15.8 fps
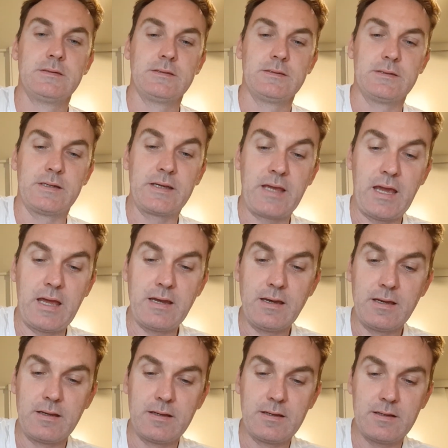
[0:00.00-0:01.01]
Again,
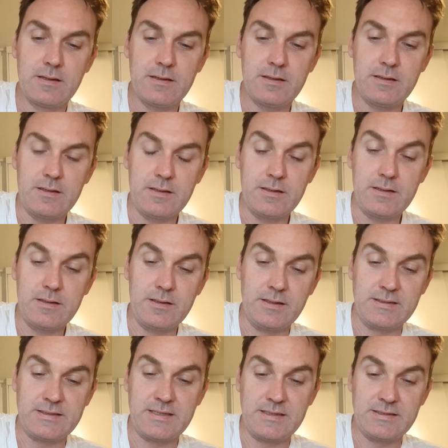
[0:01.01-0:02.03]

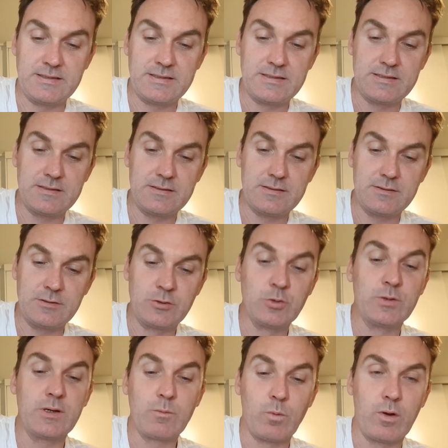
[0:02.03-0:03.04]
this is
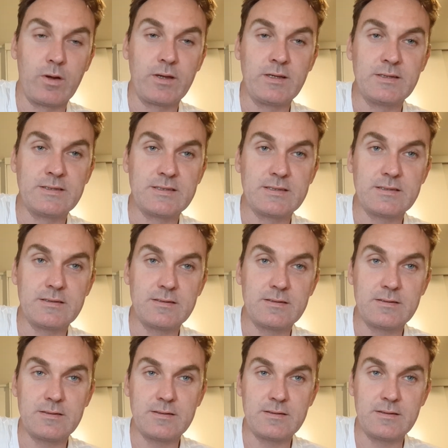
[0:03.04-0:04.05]
doing what is
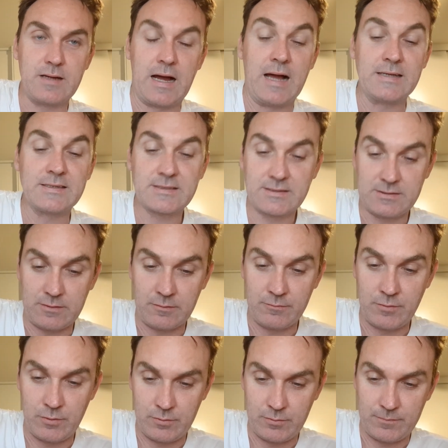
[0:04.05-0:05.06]
asked of
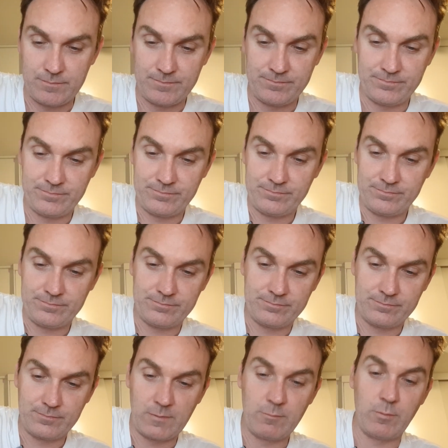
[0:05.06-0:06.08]
you.
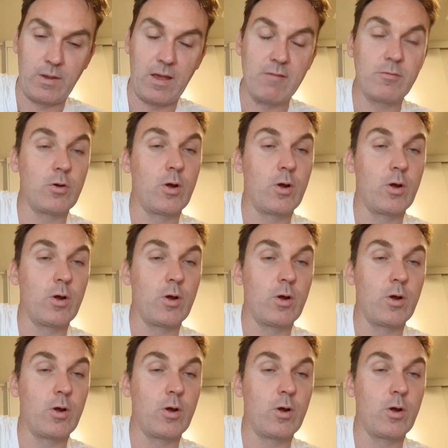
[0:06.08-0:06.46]
If you have an